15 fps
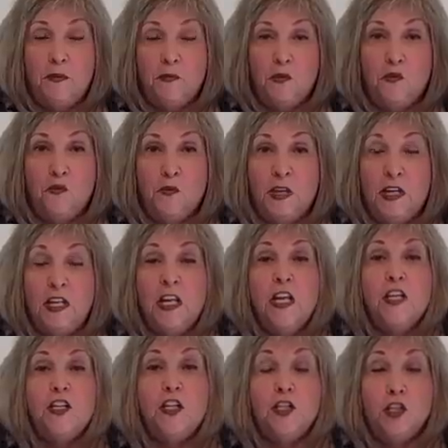the movement
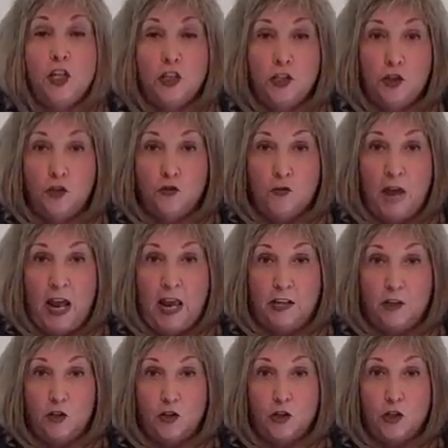to just
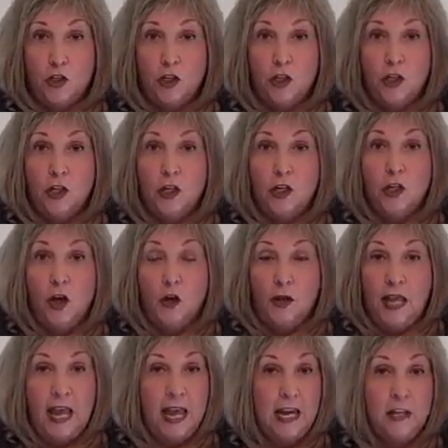stretch.
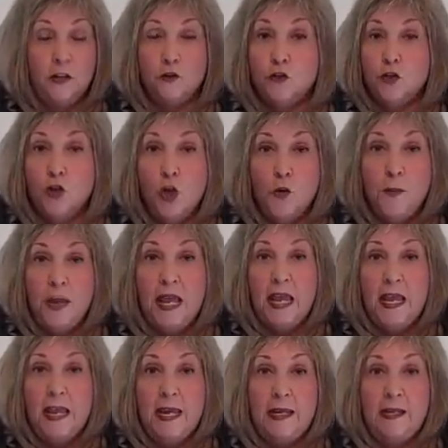Okay, there's no
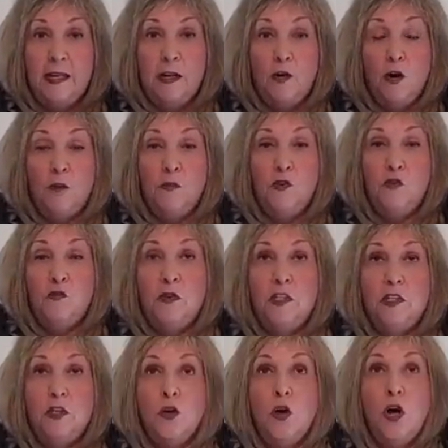pain in our
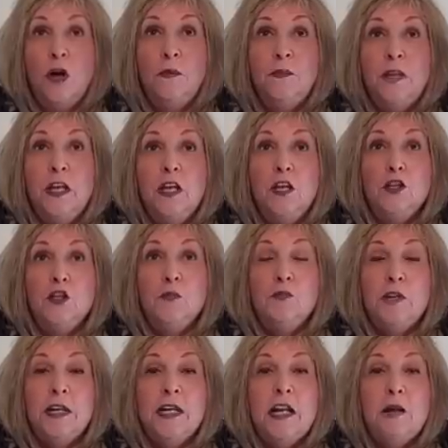movements at all. So
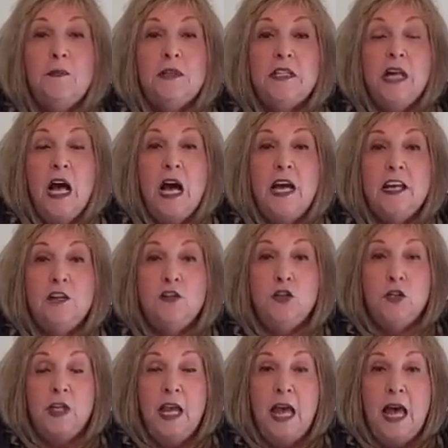bring it up as high as you
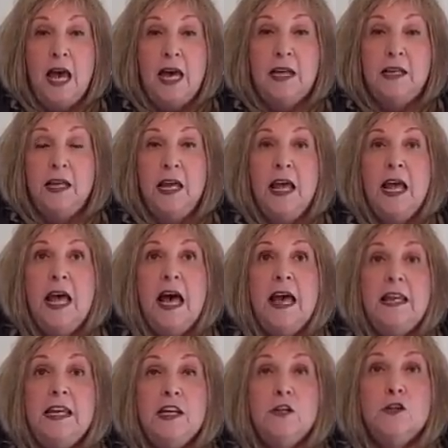can.
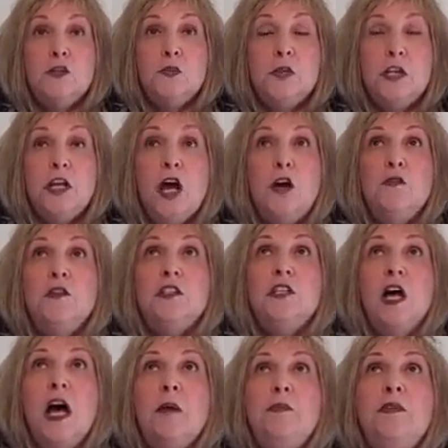And here's where we go, the
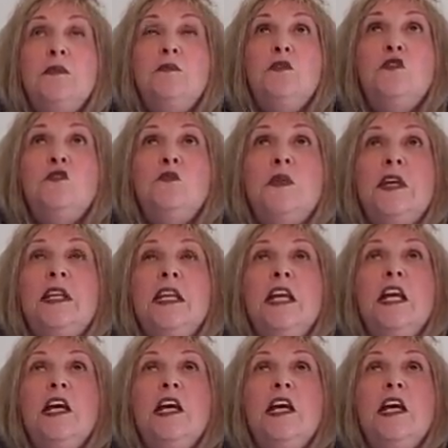top of the movement.